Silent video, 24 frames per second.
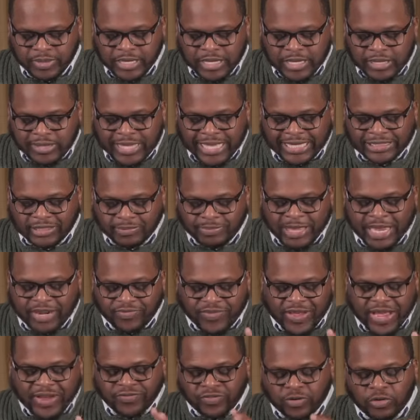That's matter of
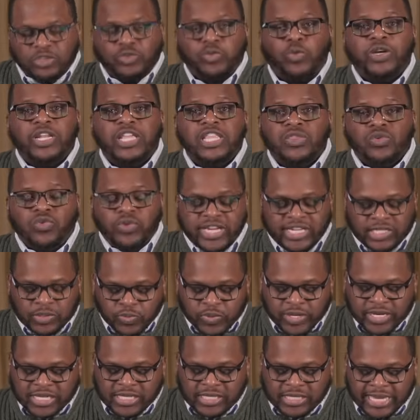fact, verse 23 is
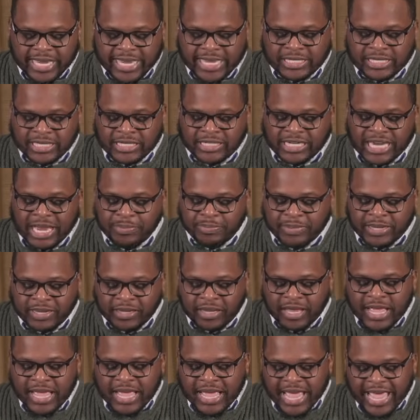what it says in chapter
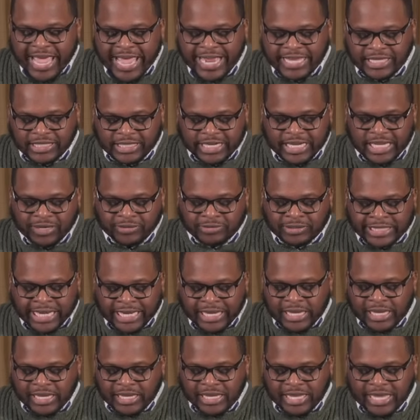18 of
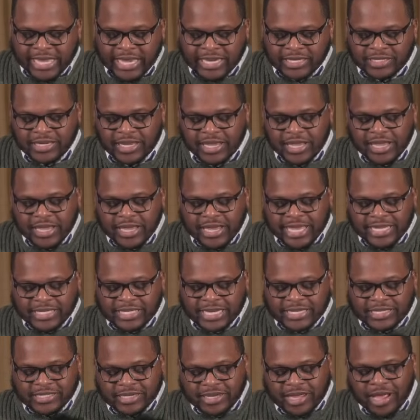Second Kings. He
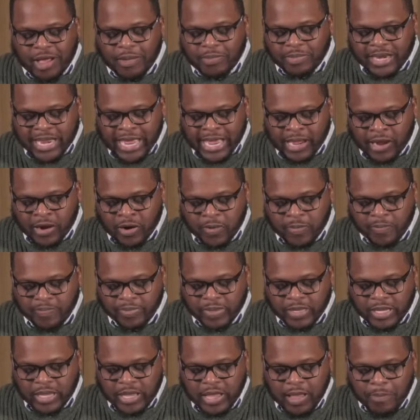says, Come now,
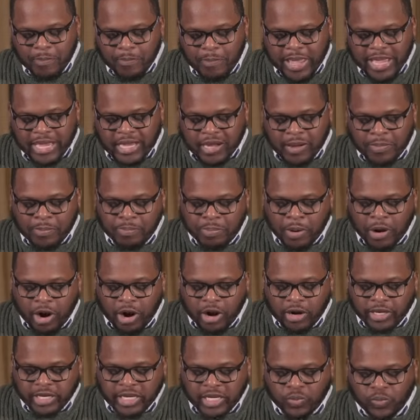make a
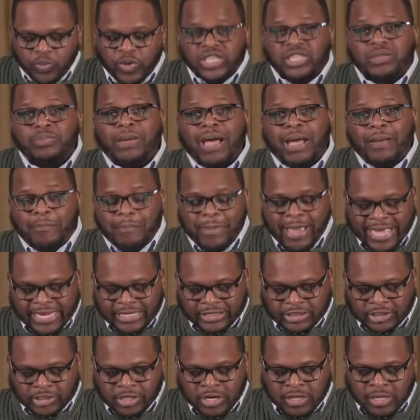bargain with my
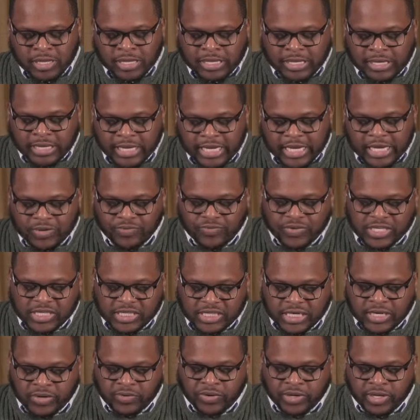master, the king of
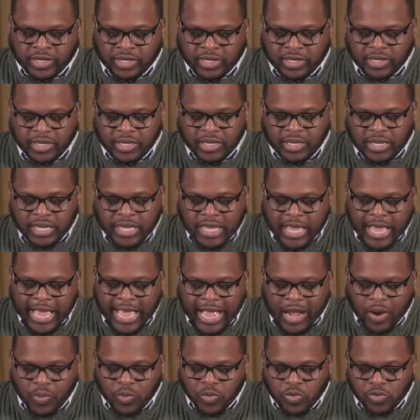Assyria.
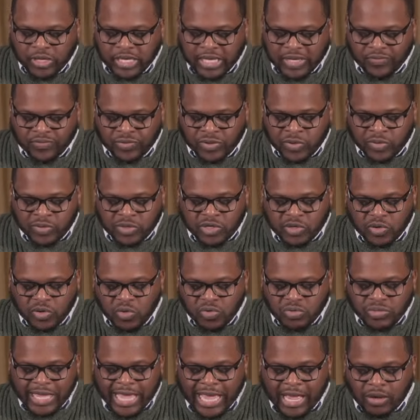I will give you
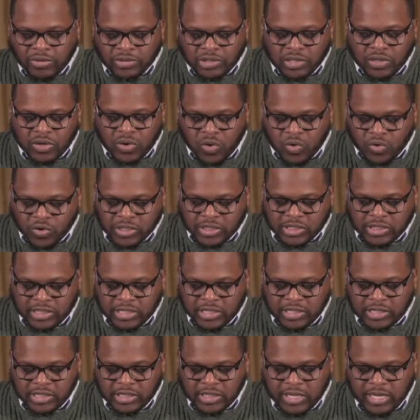2,000
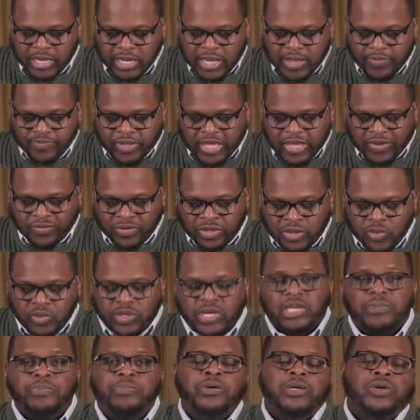horses if you
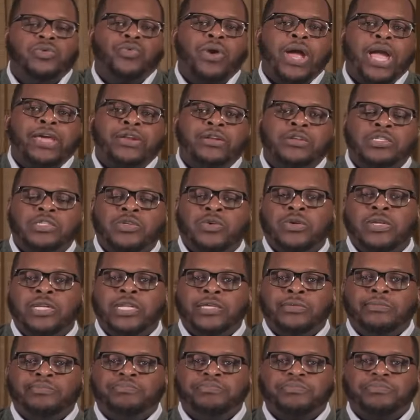can put riders on them.